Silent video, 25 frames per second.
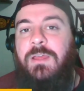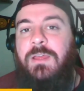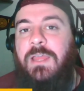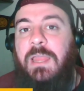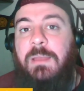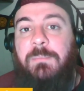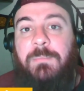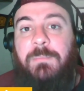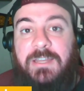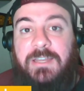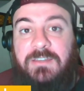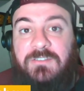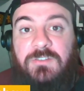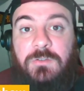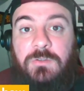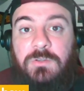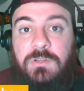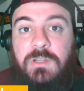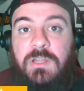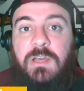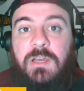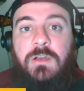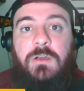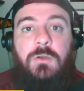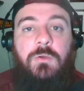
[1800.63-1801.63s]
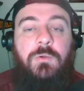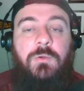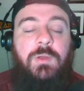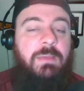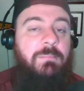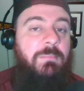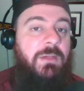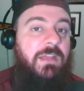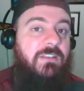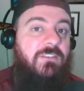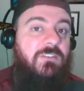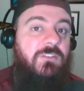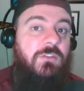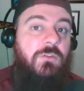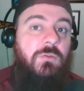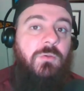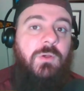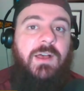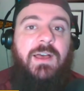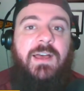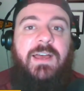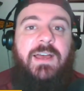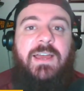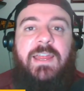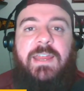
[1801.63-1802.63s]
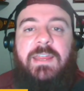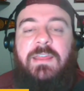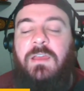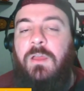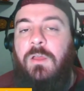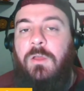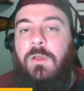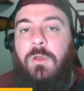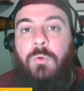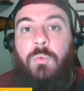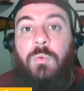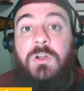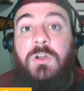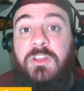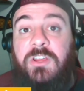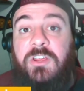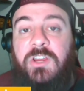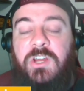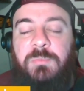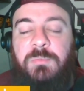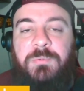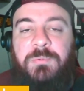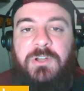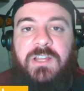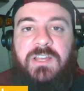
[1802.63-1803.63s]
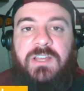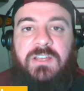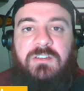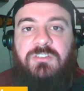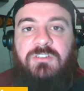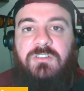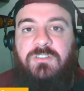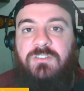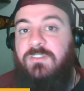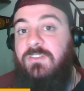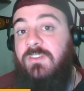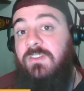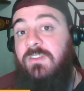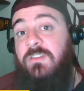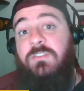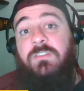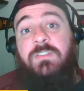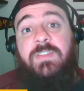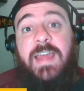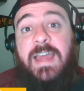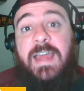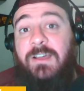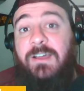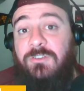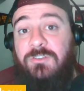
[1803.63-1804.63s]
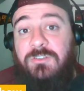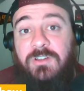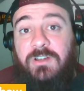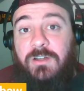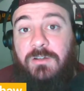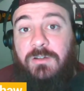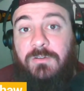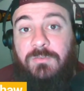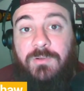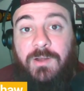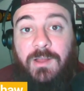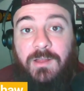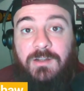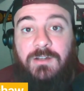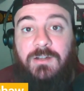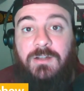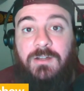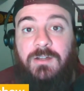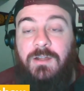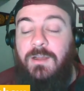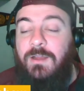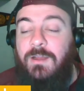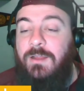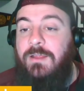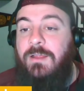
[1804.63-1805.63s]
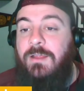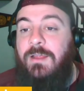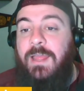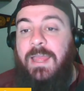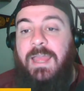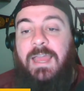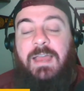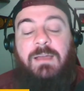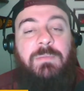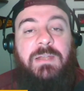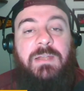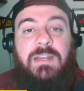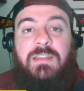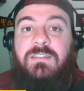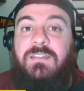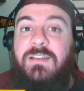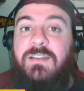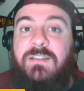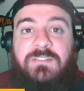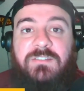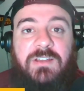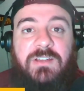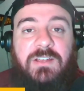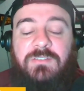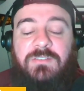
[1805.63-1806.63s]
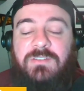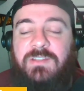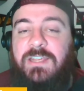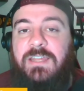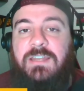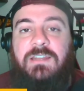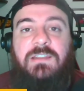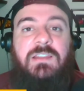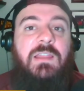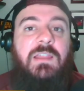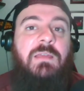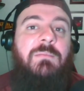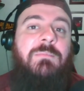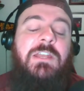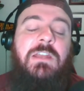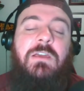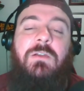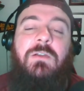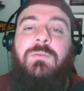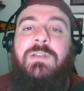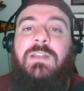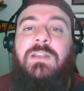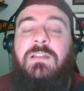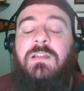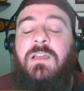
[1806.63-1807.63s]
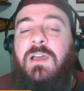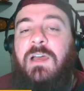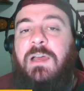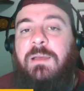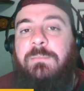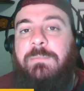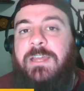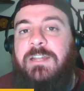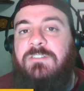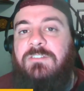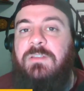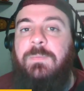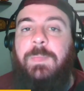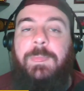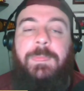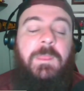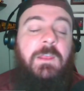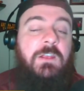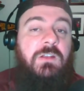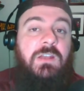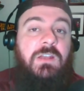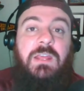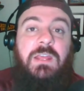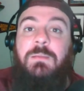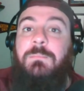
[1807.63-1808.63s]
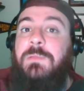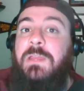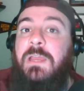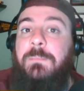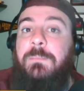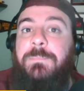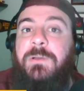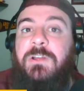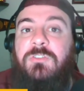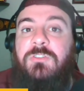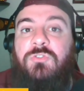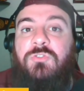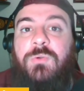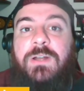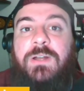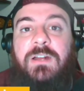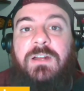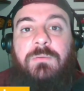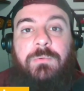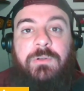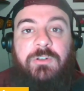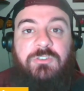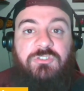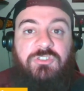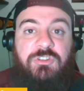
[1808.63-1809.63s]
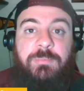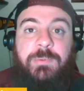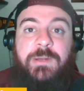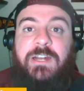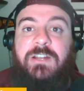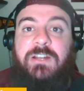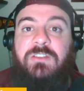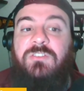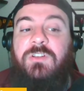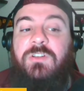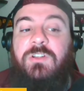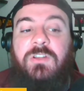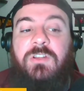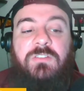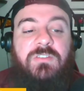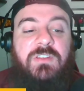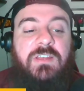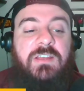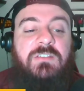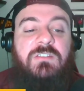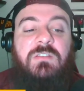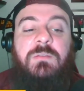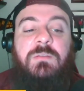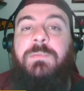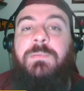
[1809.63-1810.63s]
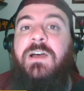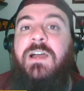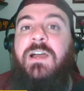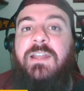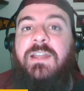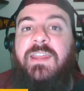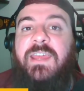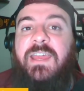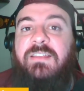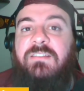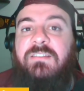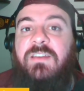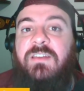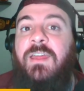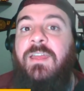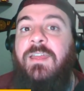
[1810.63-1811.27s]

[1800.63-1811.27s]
Am I too low? Am I too high? What are your predictions? Is this a 1,000-yard runner? How many touchdowns are you getting? Let me know in the comments. You can hit me up on Twitter, RichieBrats36, the podcast